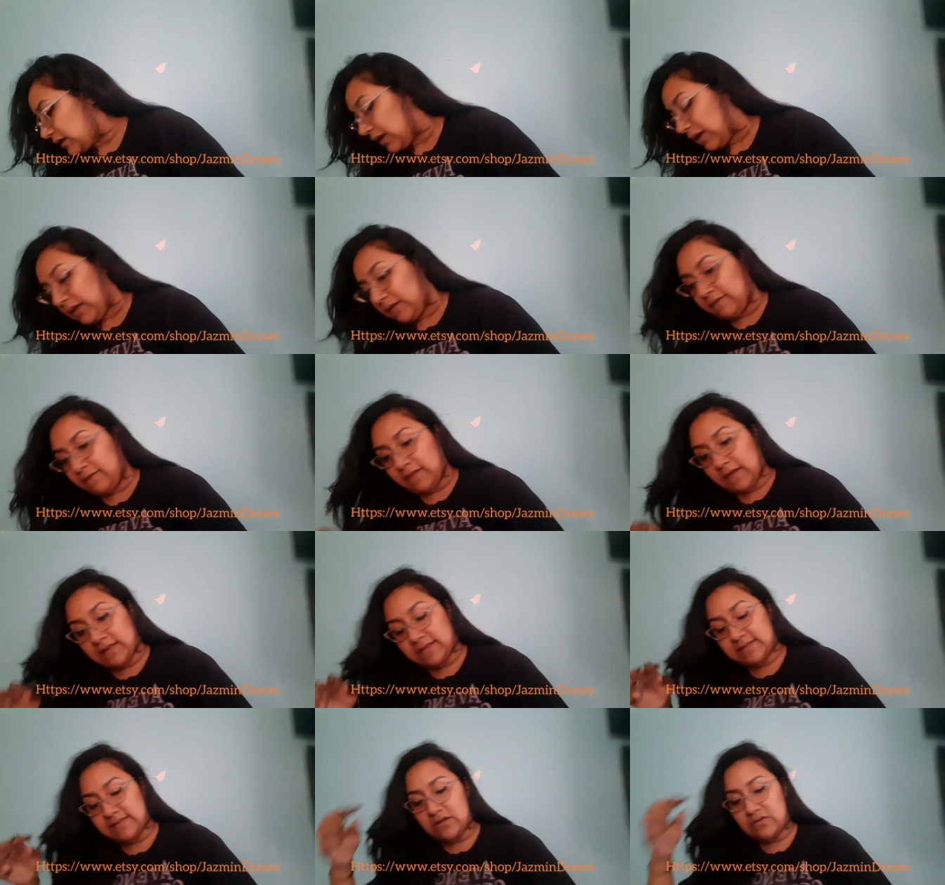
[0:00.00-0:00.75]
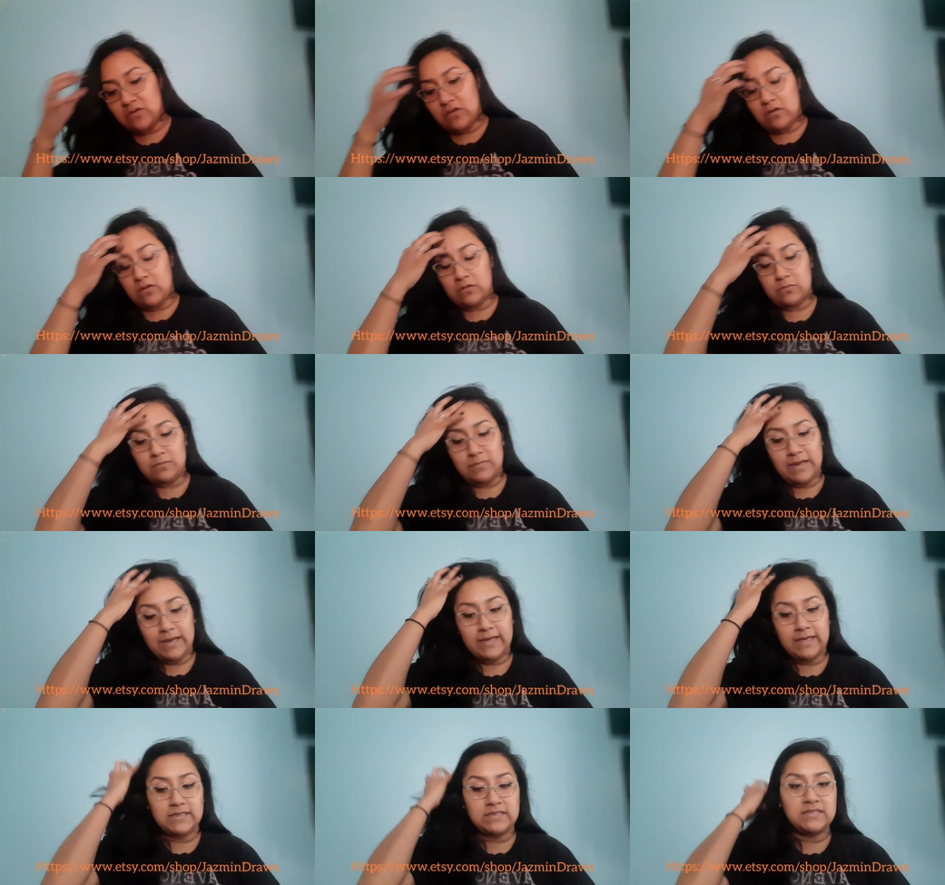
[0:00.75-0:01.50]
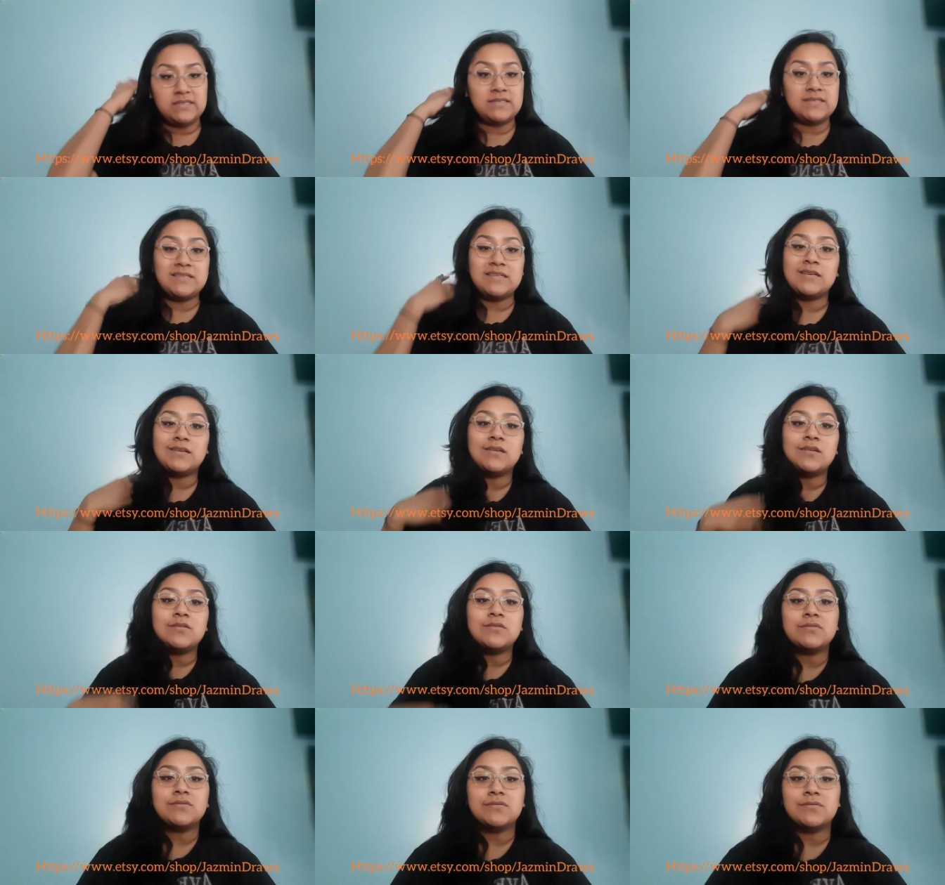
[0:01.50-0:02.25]
if it's on all my
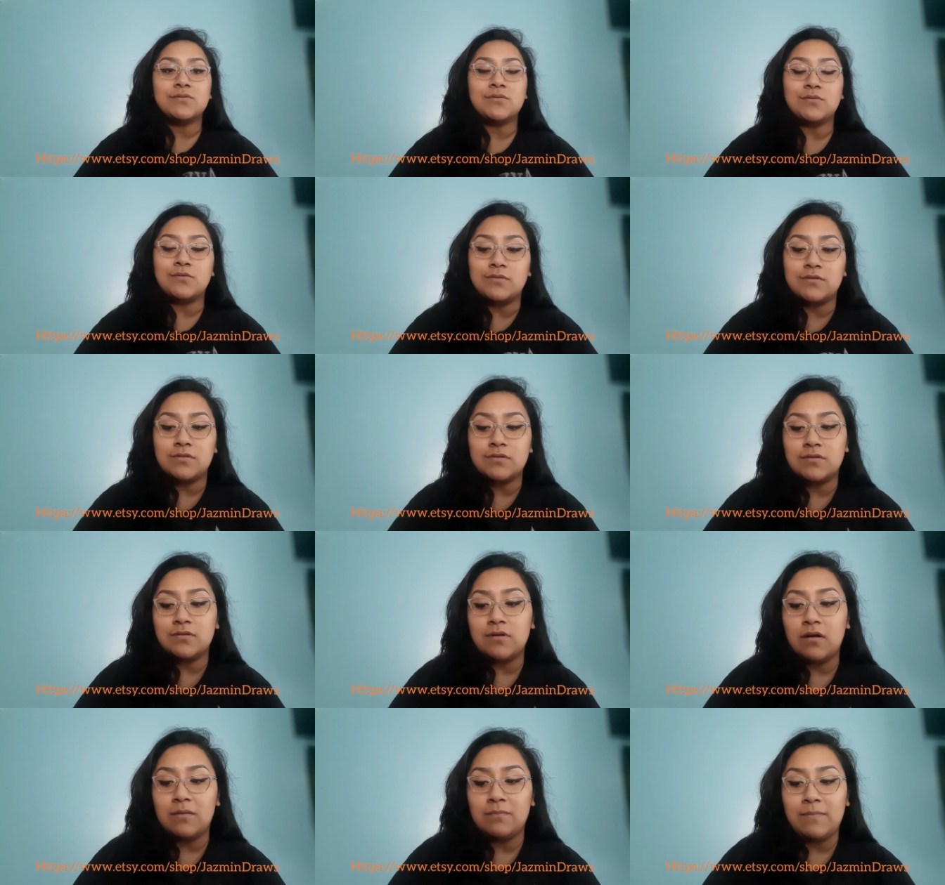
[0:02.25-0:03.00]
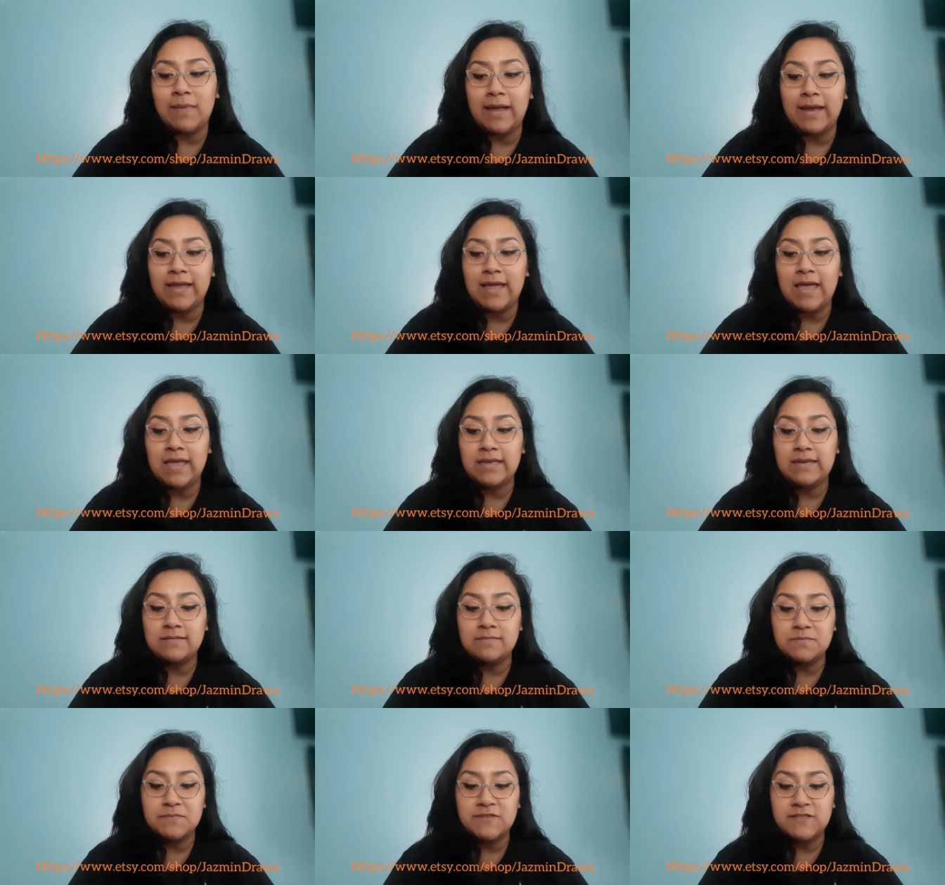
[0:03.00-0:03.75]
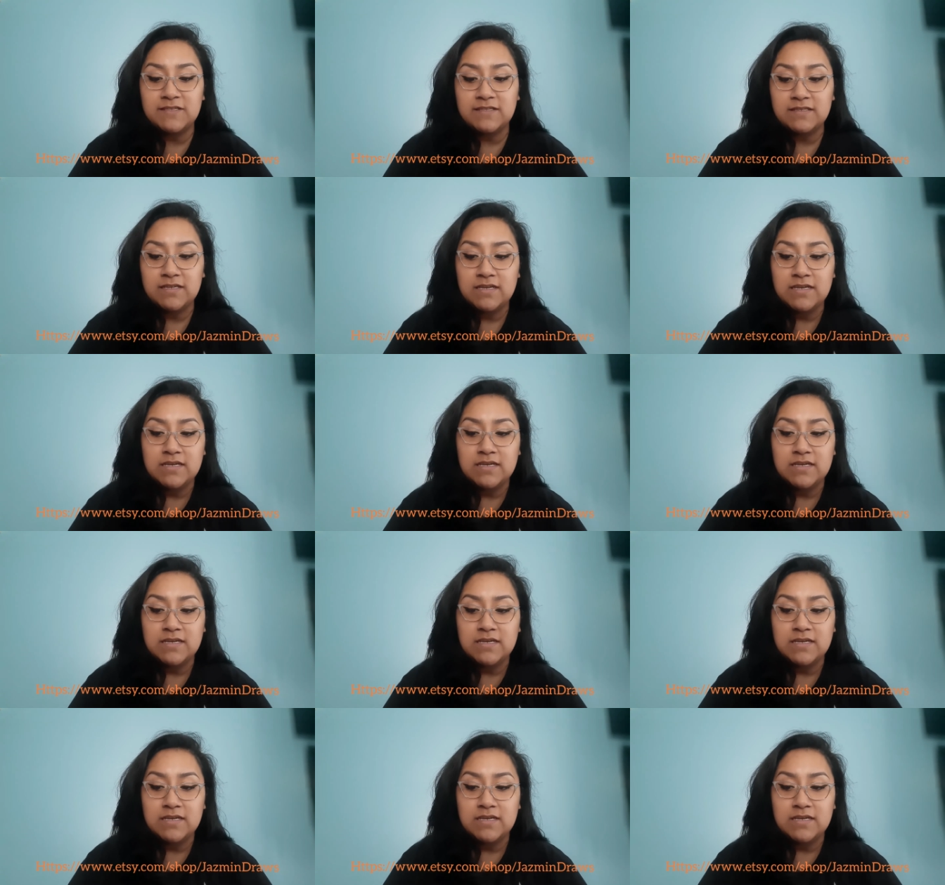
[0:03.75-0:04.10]
stickers or all my items